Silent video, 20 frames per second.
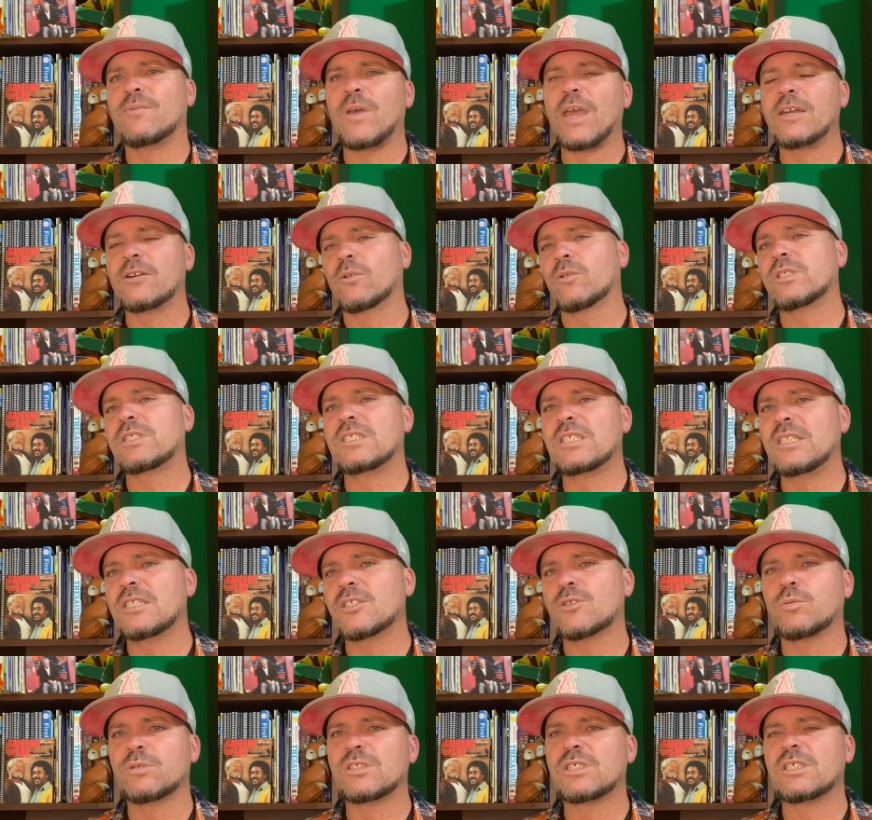fan and only seen
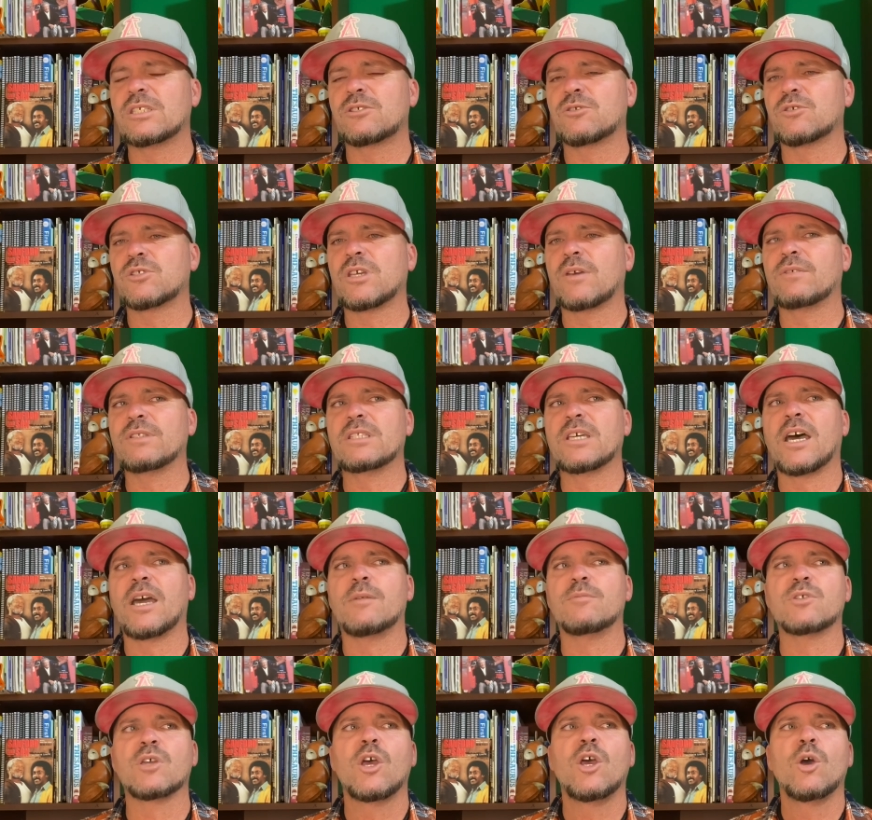this one six or seven
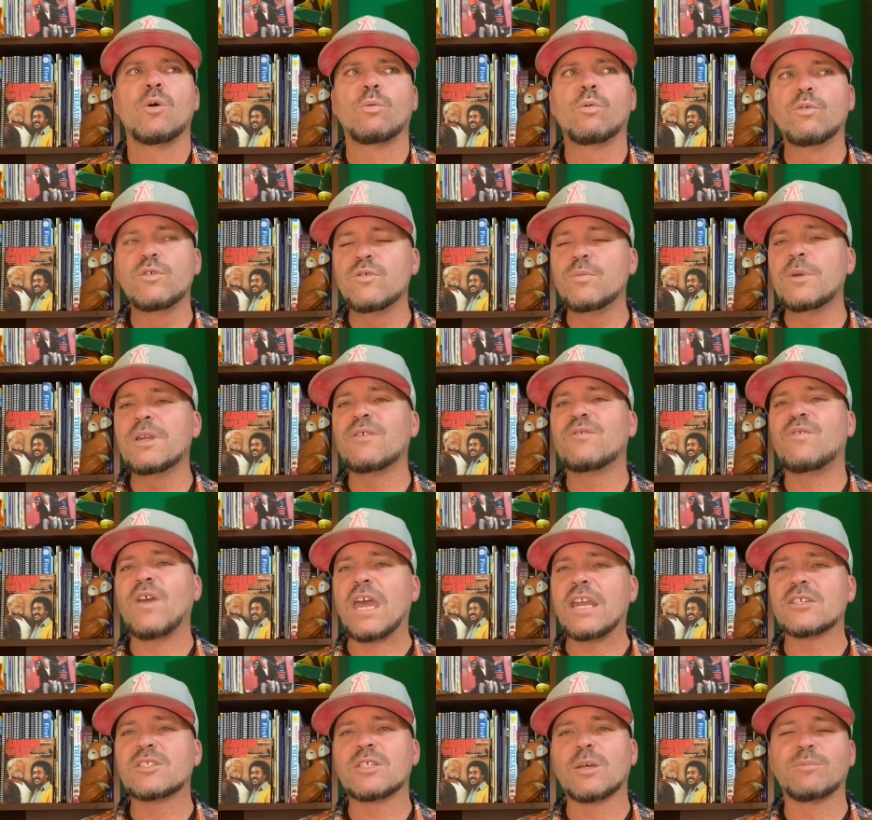times? Well, you've been a
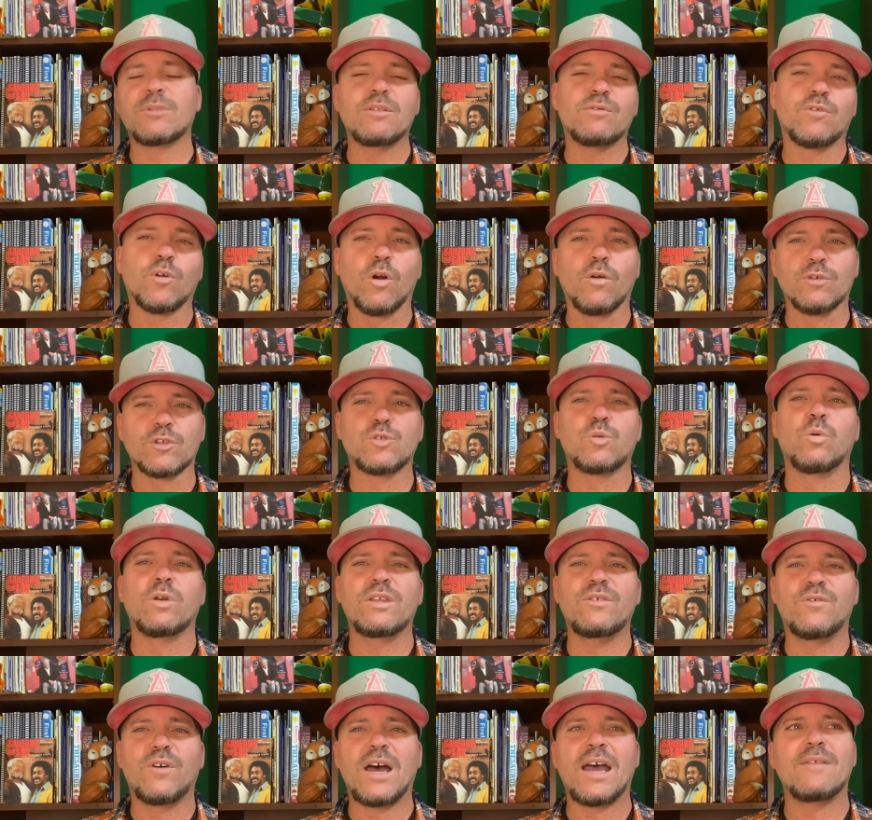fan of something for over
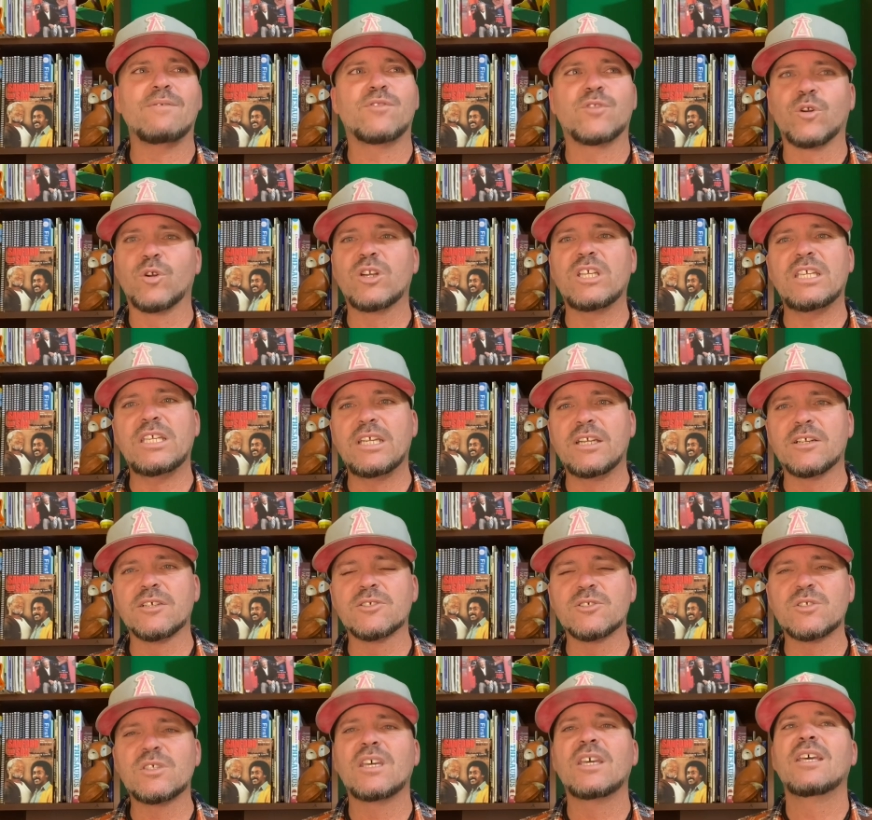twenty-five, thirty
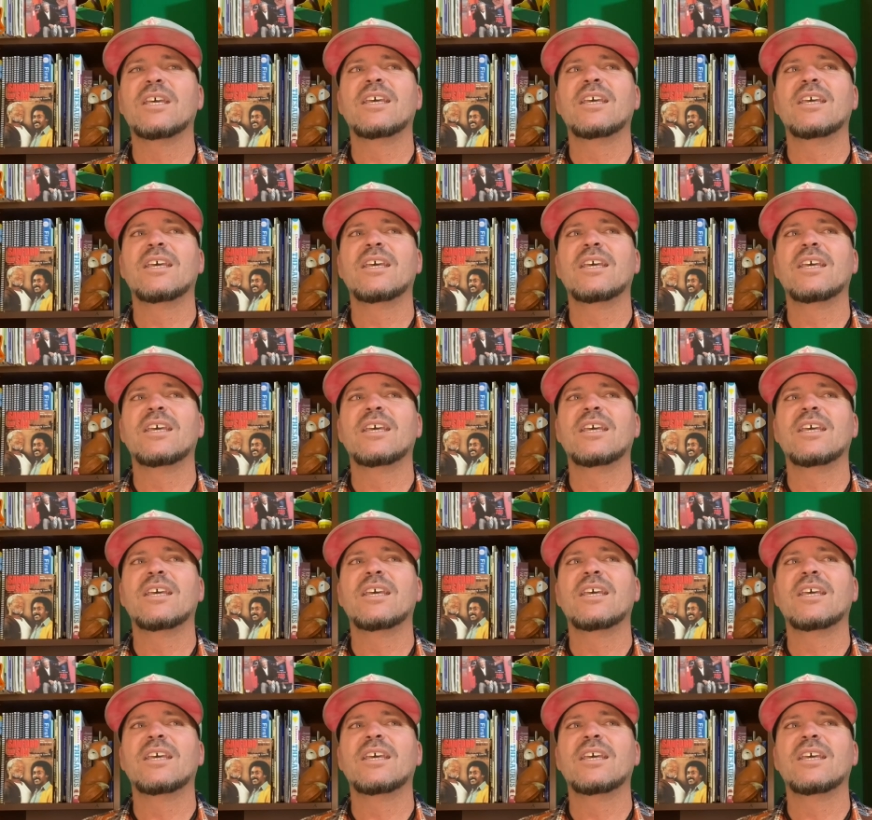years.